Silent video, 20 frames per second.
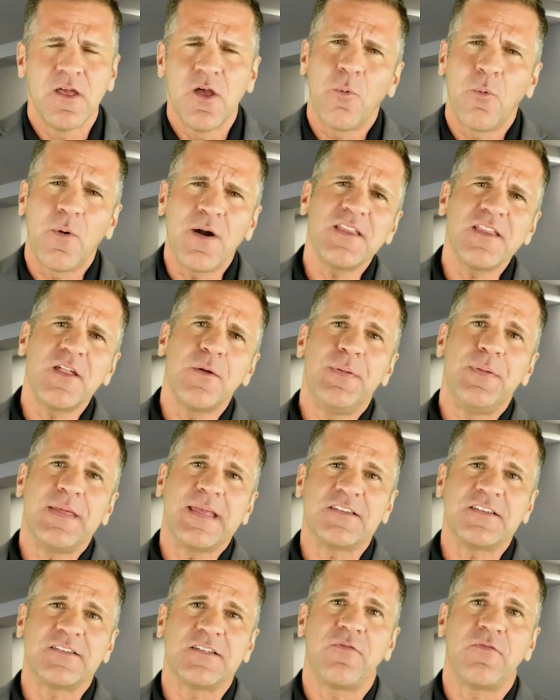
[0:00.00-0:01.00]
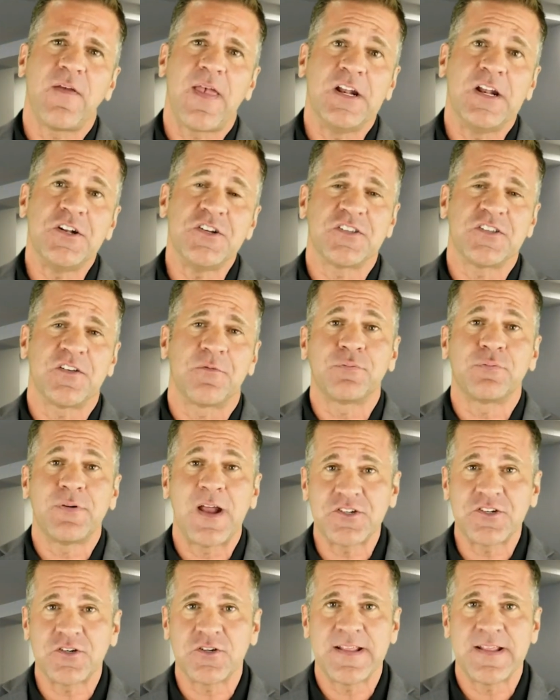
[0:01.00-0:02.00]
One of the biggest advantages of
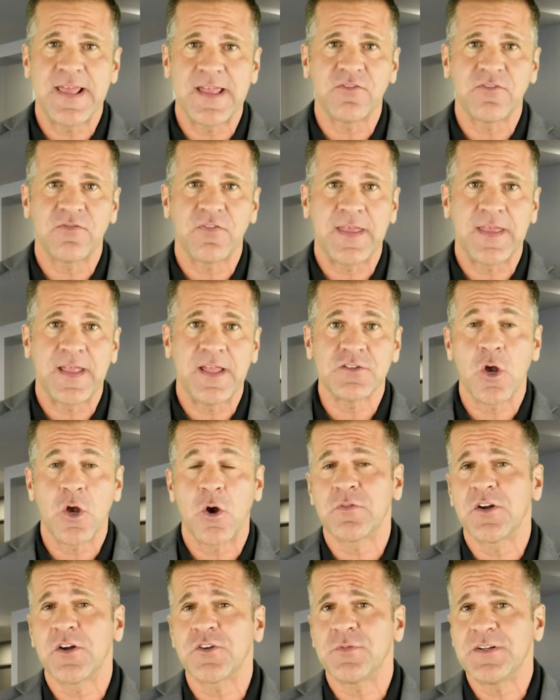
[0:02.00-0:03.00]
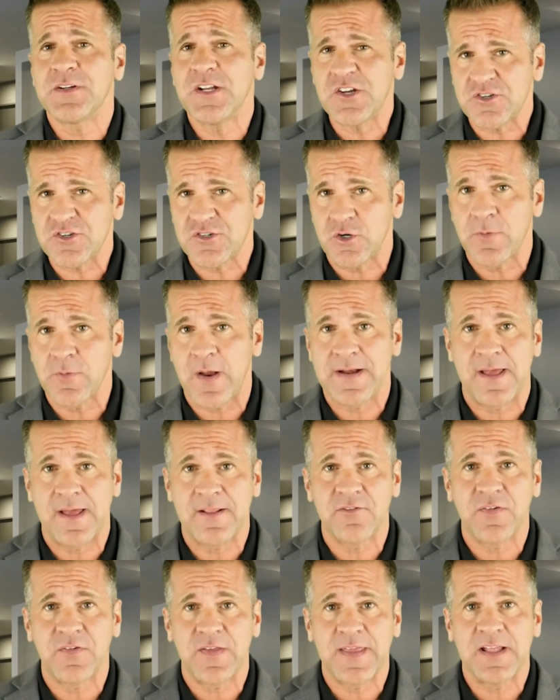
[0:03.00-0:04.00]
PressureTech fans over traditional radon
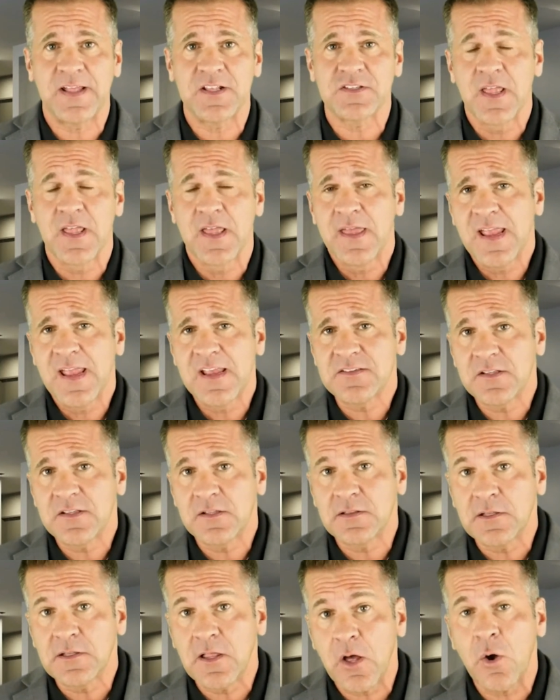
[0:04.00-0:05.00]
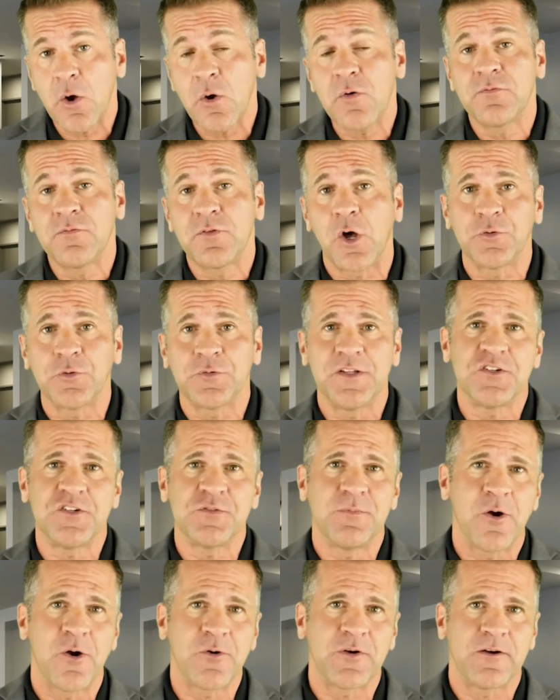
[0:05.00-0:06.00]
fans is the low voltage
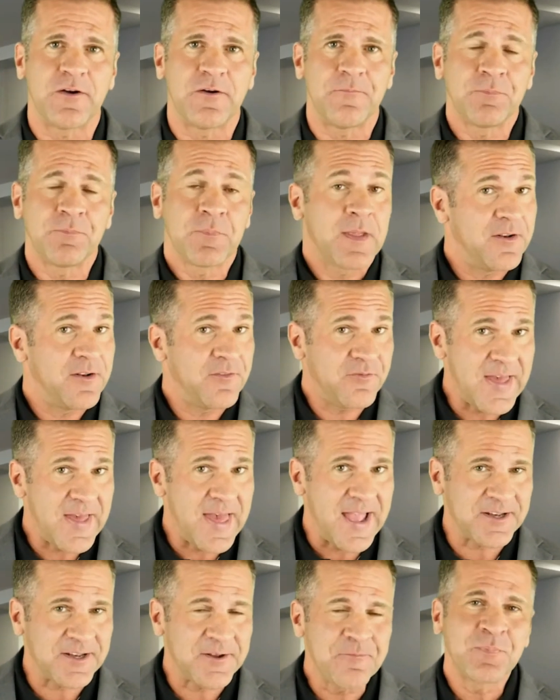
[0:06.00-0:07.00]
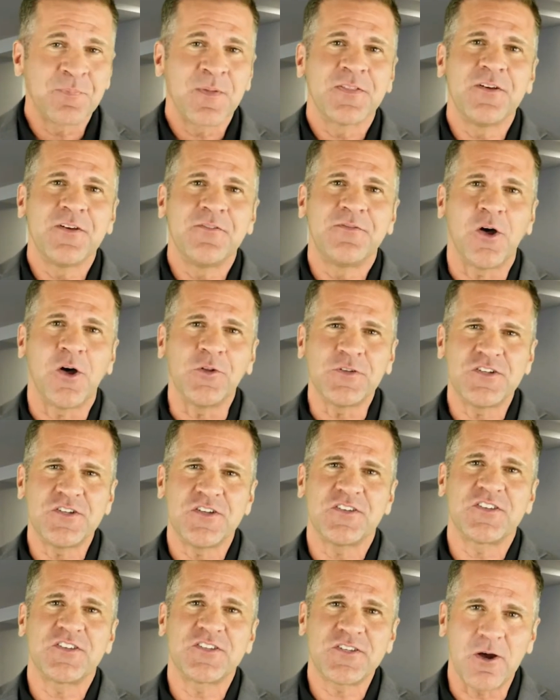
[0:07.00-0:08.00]
motor. In fact, the voltage
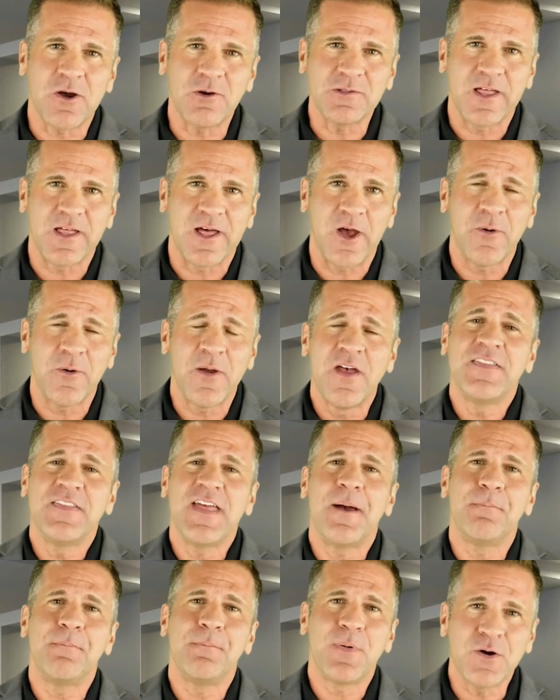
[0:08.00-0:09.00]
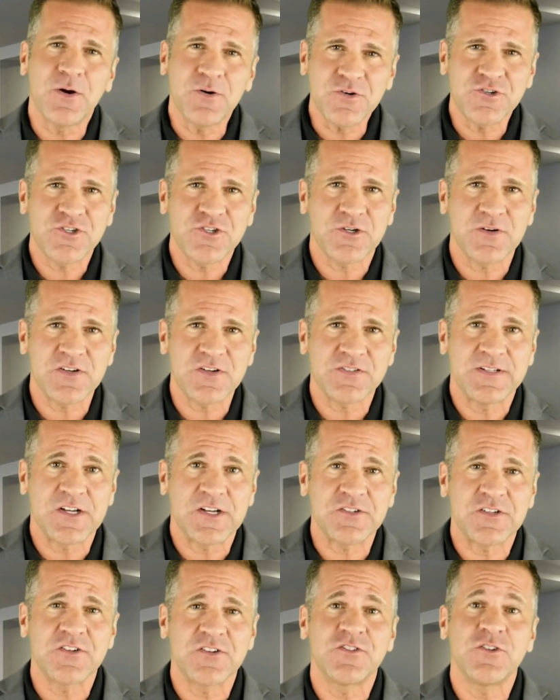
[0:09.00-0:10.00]
is so low that most
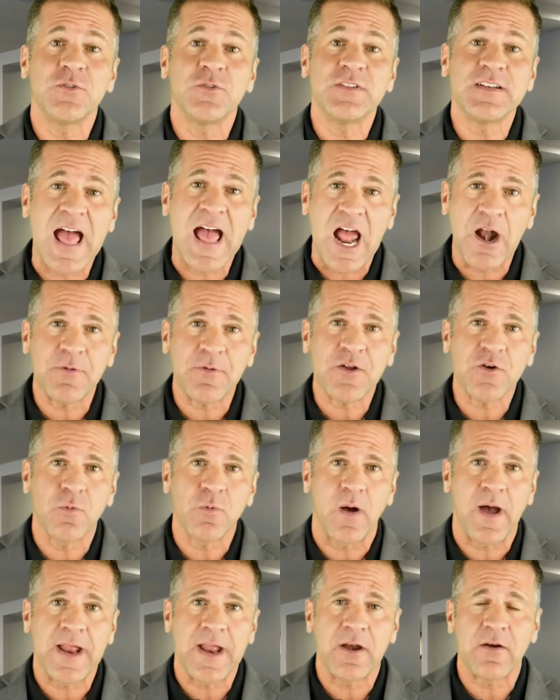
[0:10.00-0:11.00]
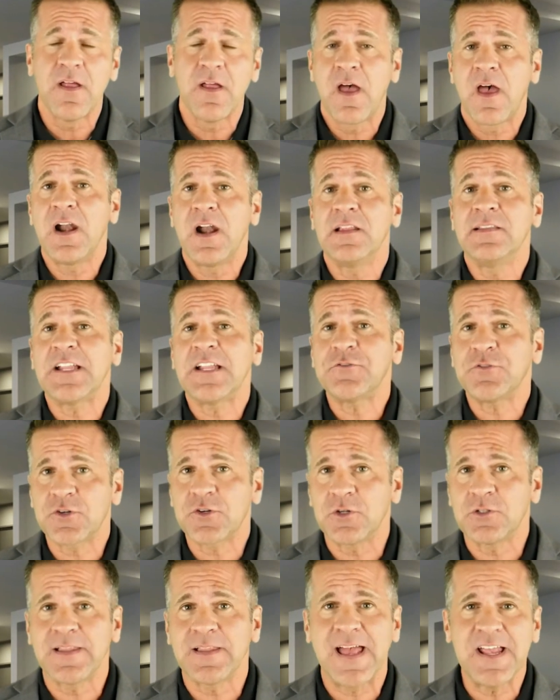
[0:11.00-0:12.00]
jurisdictions do not require an
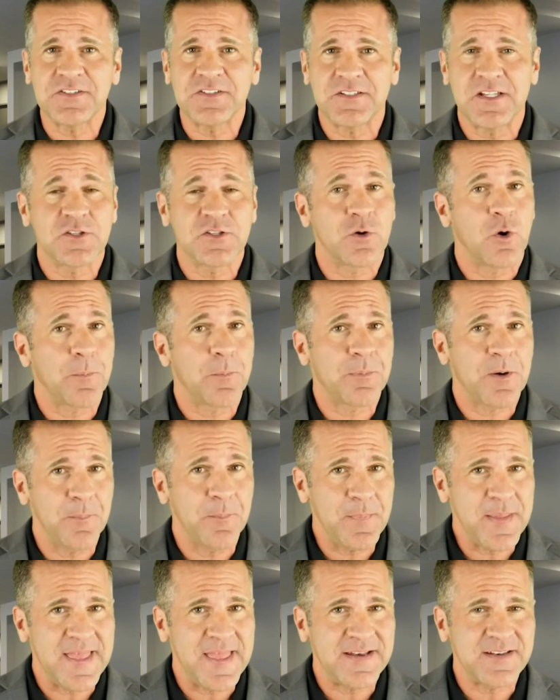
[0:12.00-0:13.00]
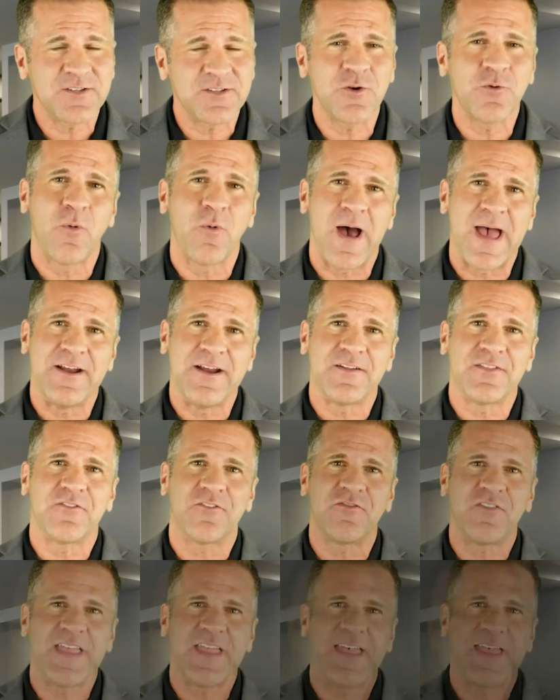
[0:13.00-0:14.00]
electrical license or permit to wire the
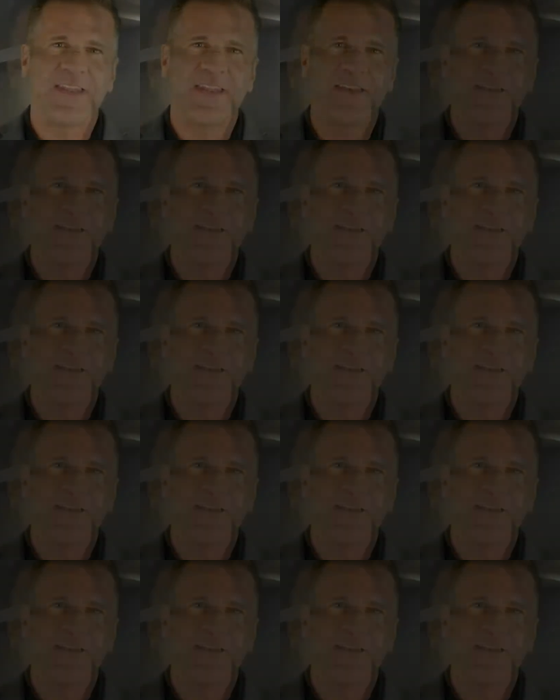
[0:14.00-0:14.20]
fan.